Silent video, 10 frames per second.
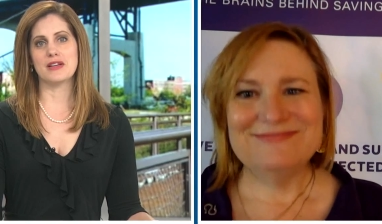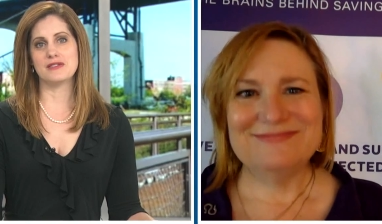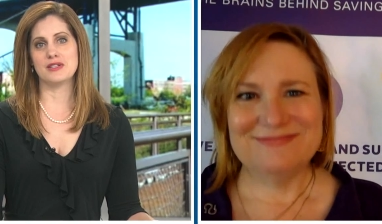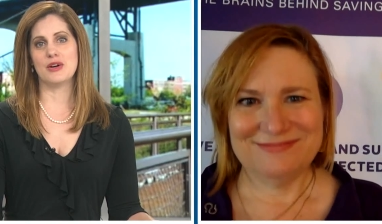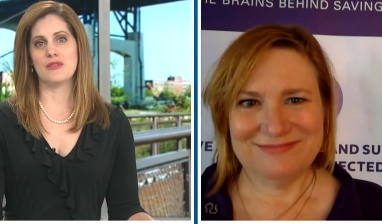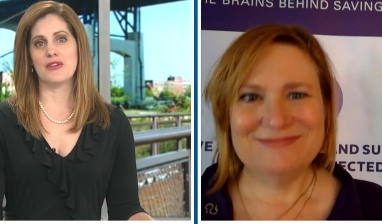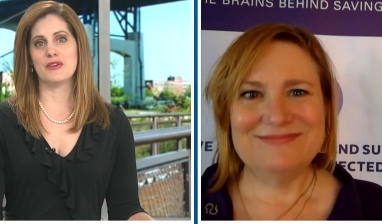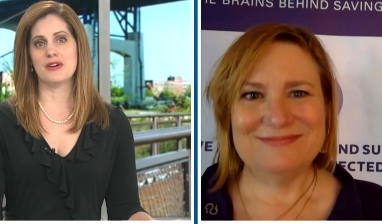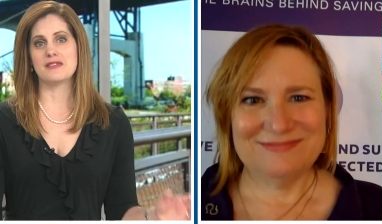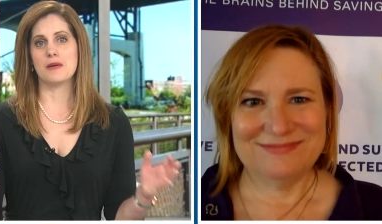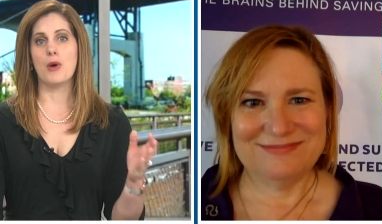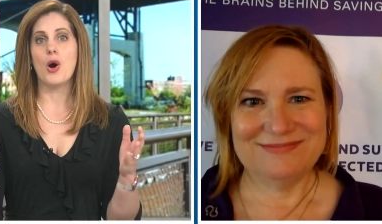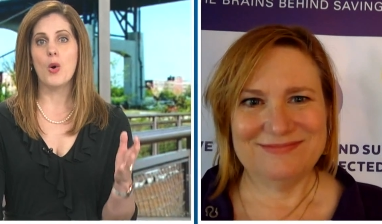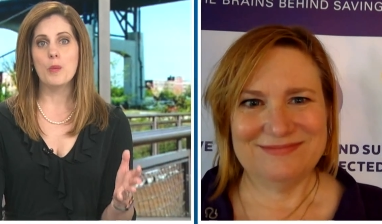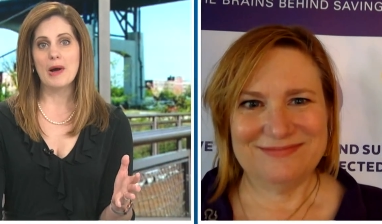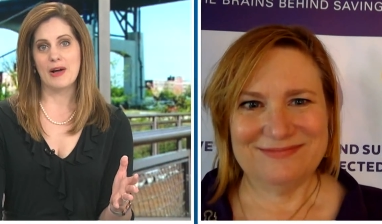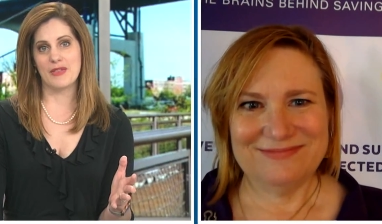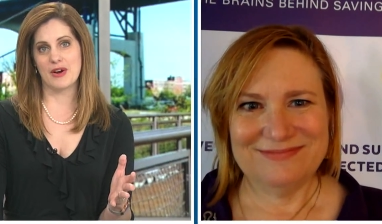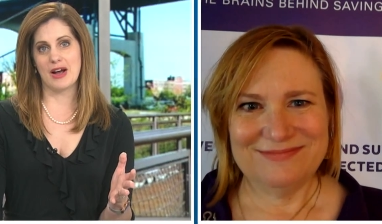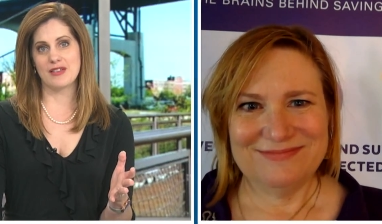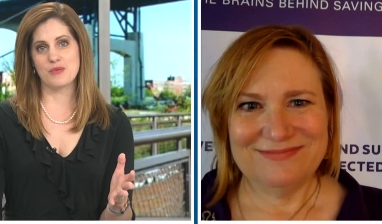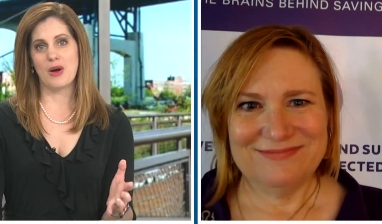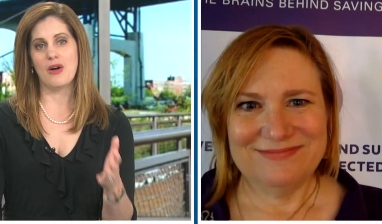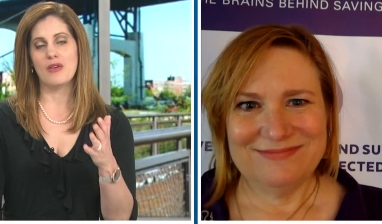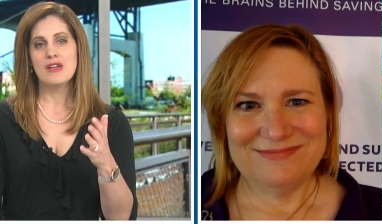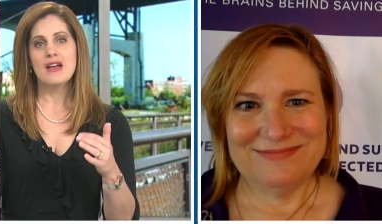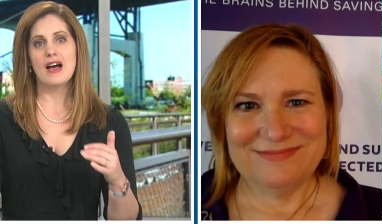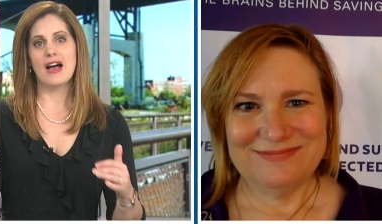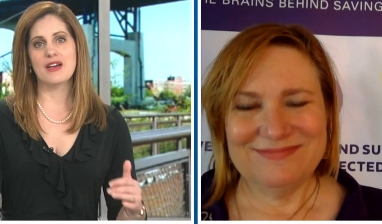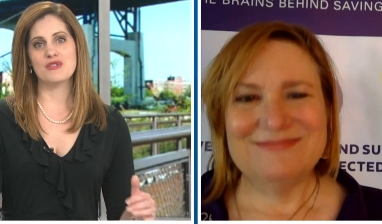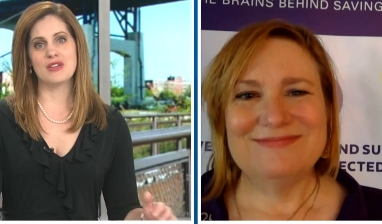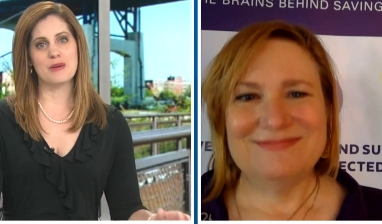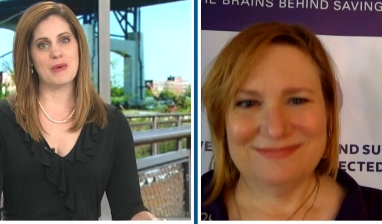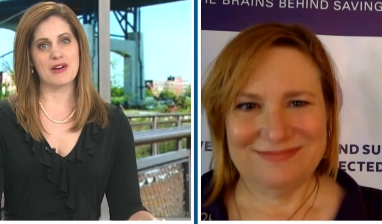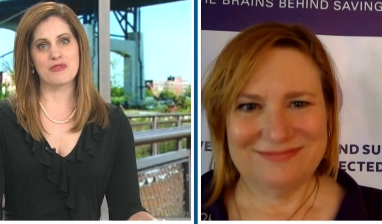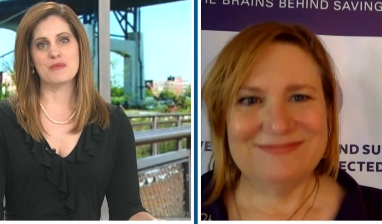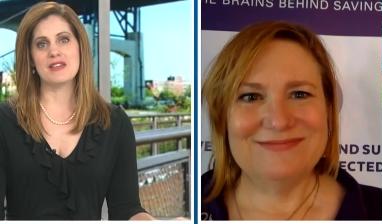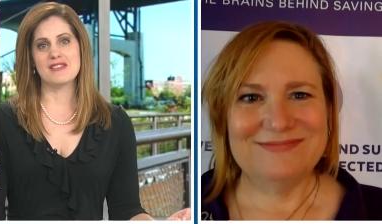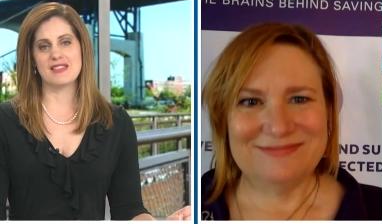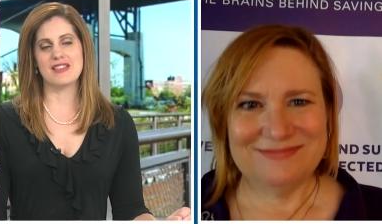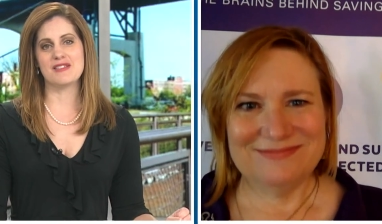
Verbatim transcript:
Speaker 1: nice to know that there is some hope out there as well as you get back from these